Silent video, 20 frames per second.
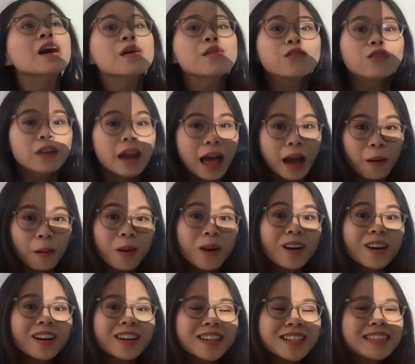
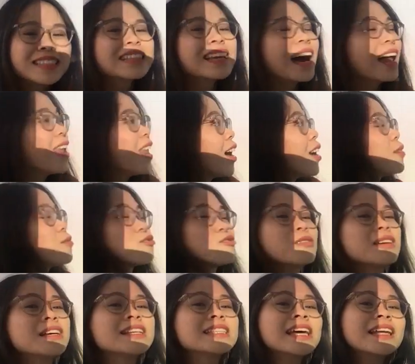flowers, a lot of
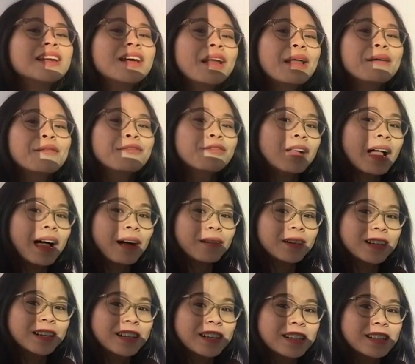trees and a lot of
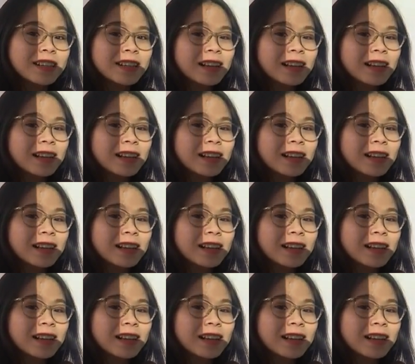flowers.